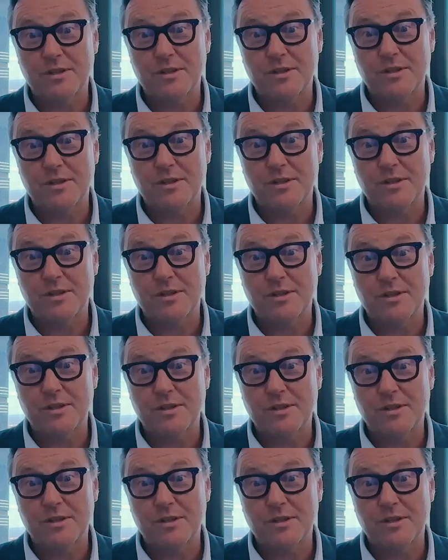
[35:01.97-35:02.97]
Speaking of
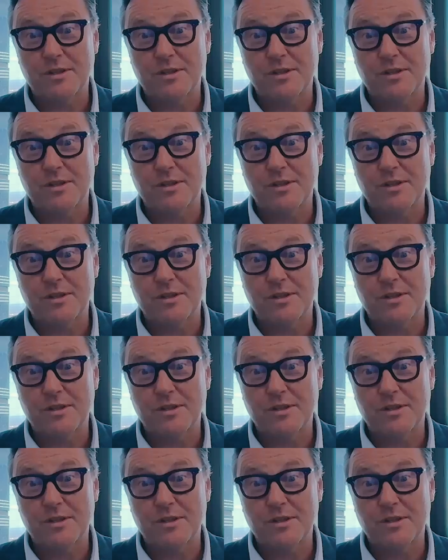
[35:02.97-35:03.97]
which, too, and something
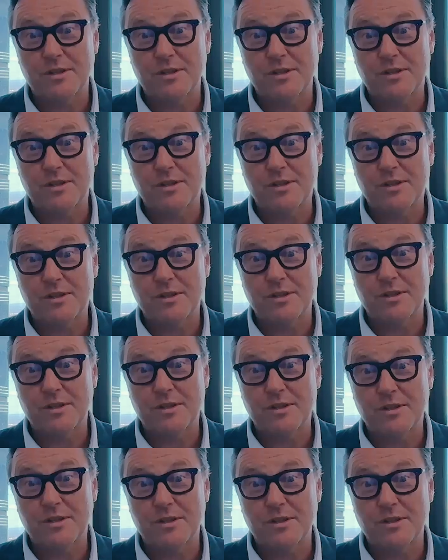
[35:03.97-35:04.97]
that's topical, we talk
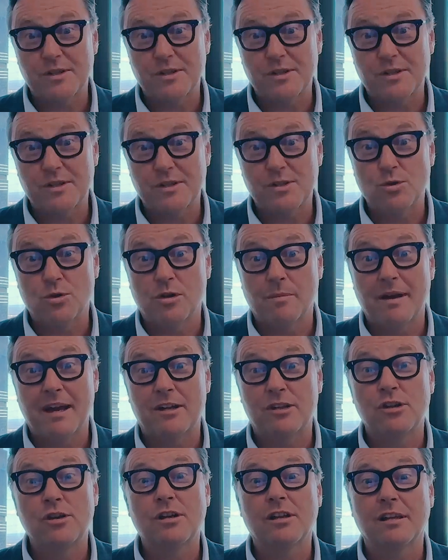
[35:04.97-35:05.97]
about AUKUS, we talk
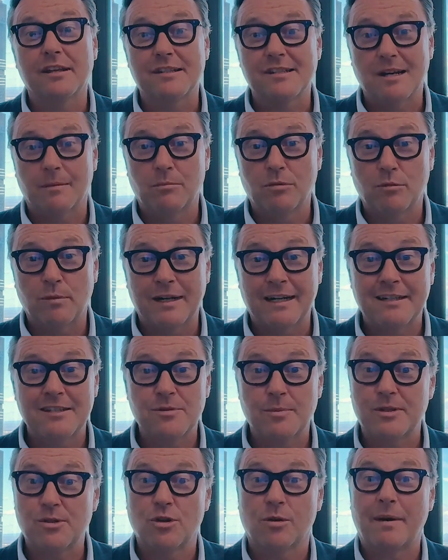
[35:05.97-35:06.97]
about nuclear
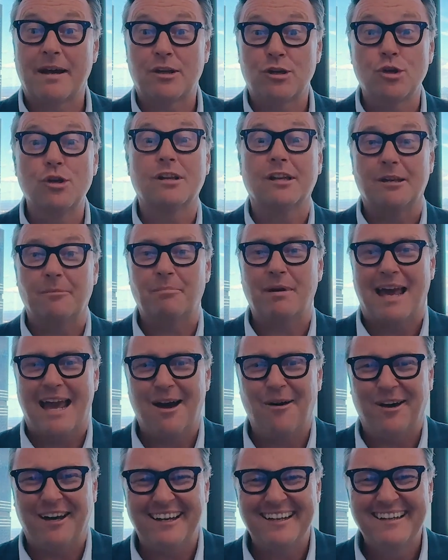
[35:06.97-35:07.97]
submarines, we talk about nuclear
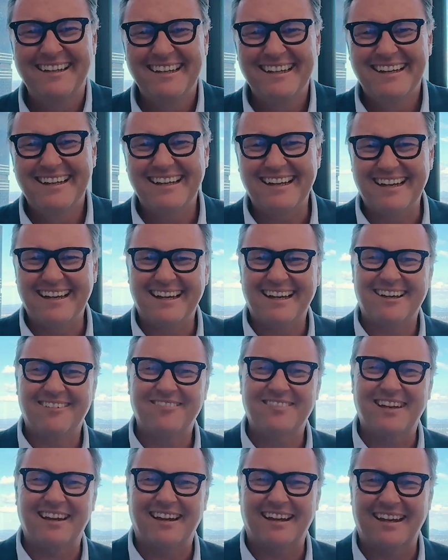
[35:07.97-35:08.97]
power.
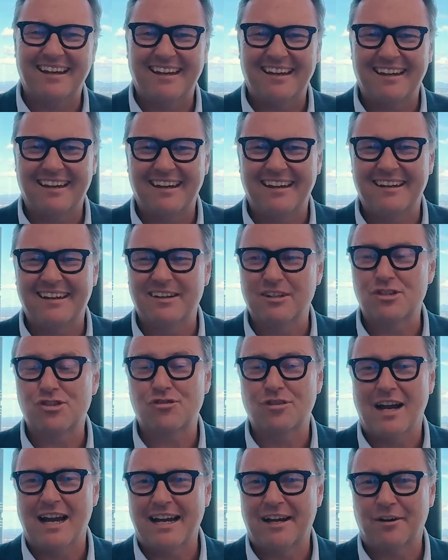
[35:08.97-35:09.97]
In
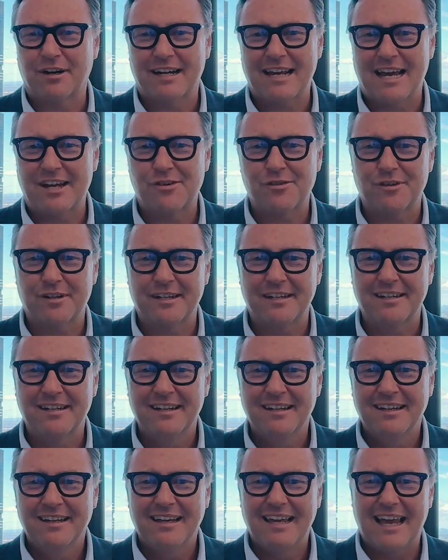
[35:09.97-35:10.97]
Australia, a country,
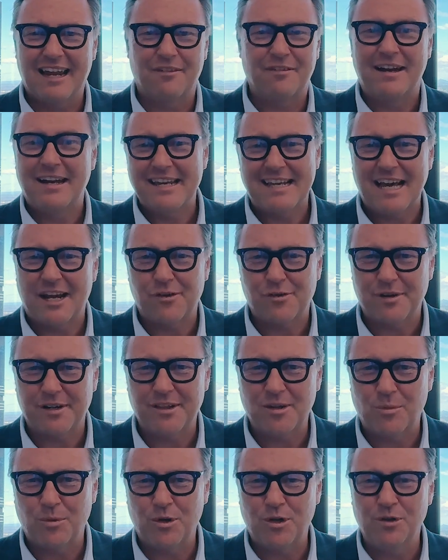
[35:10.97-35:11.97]
out of any country
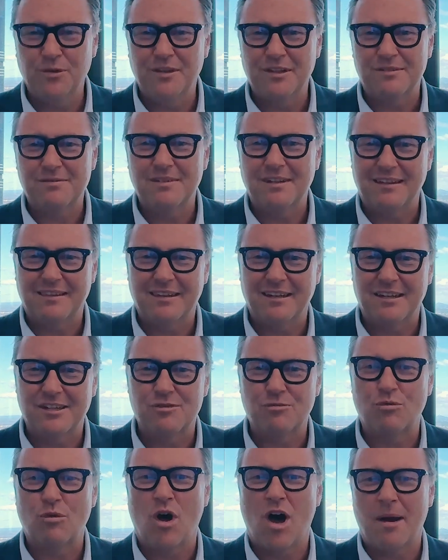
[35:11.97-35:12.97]
in the world that
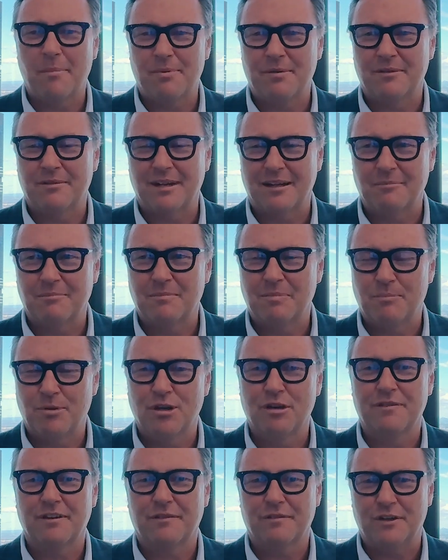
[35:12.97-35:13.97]
is ripe and
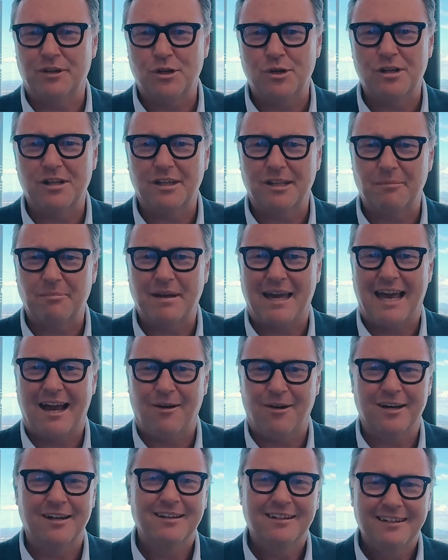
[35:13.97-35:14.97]
perfect for nuclear
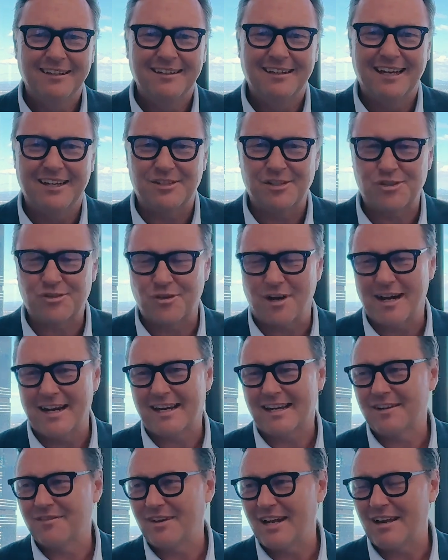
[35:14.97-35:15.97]
power, it's
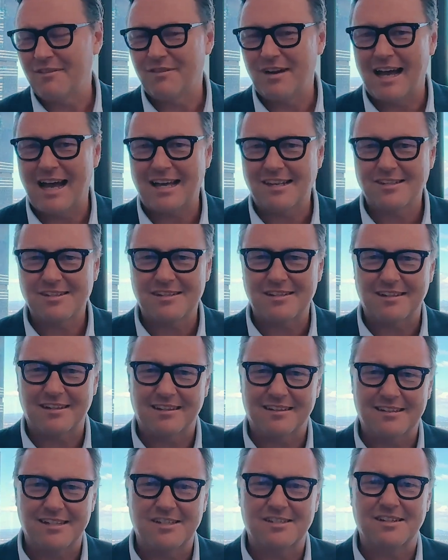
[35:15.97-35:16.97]
Australia, given our vast
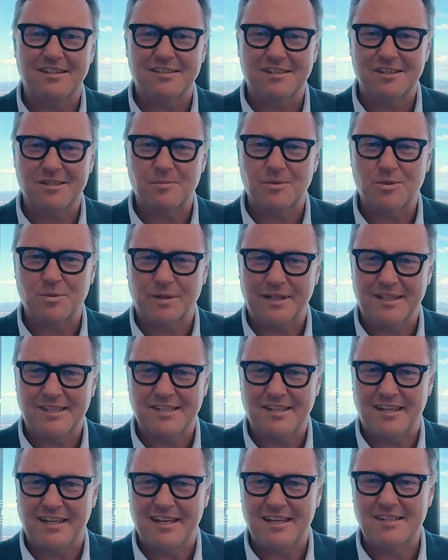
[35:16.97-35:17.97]
distances between
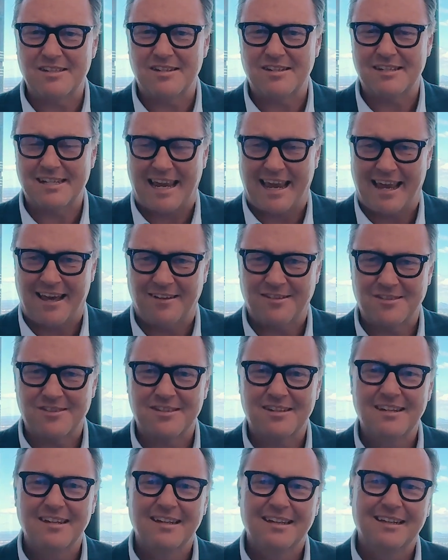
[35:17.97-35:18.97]
cities and
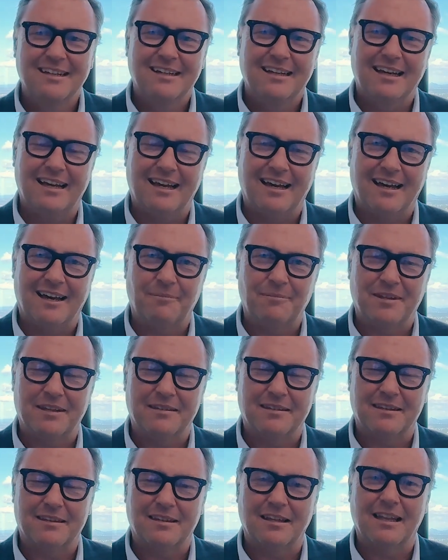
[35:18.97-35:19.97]
towns, and
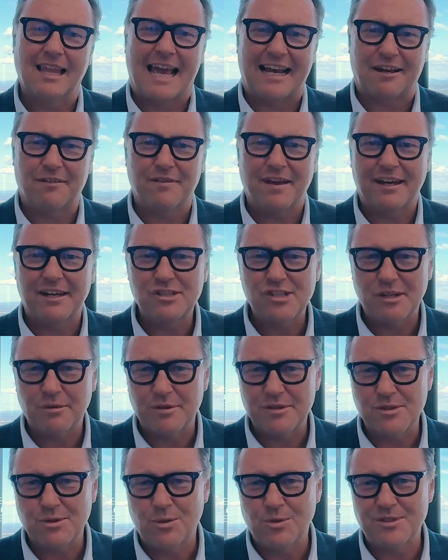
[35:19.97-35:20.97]
the lack of energy
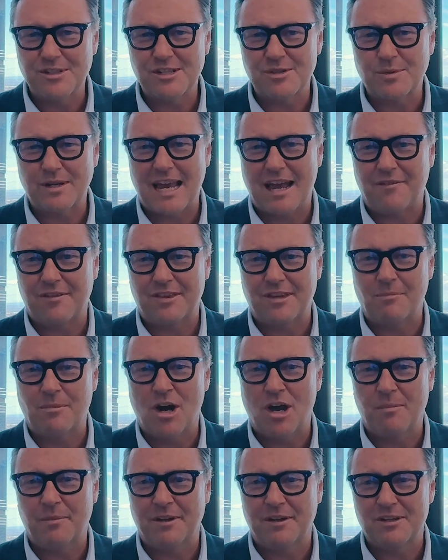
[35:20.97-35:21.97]
resources we have at the
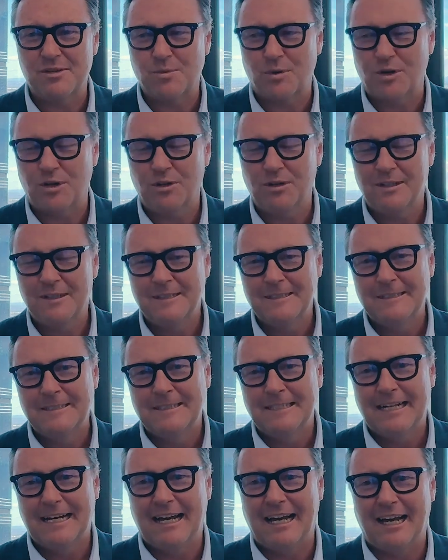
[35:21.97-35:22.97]
moment as well.
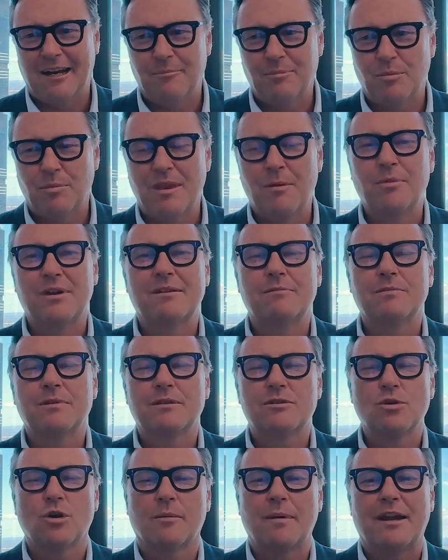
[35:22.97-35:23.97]
But then we
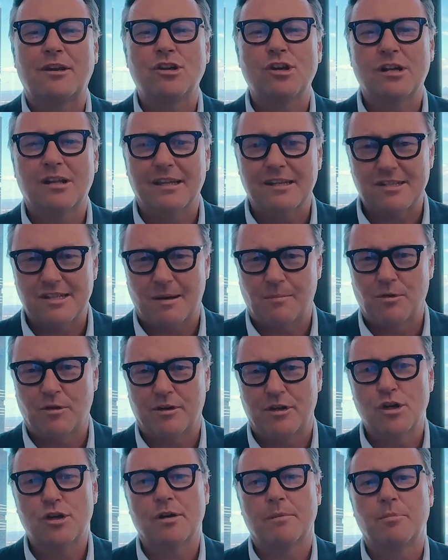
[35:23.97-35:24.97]
talk about nuclear
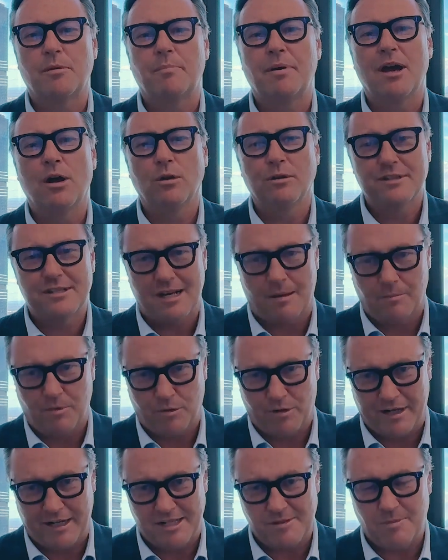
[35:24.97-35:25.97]
submarines, nuclear propelled
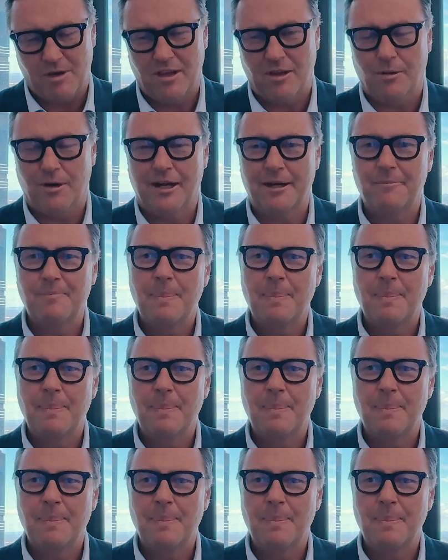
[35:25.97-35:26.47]
submarines, by the way.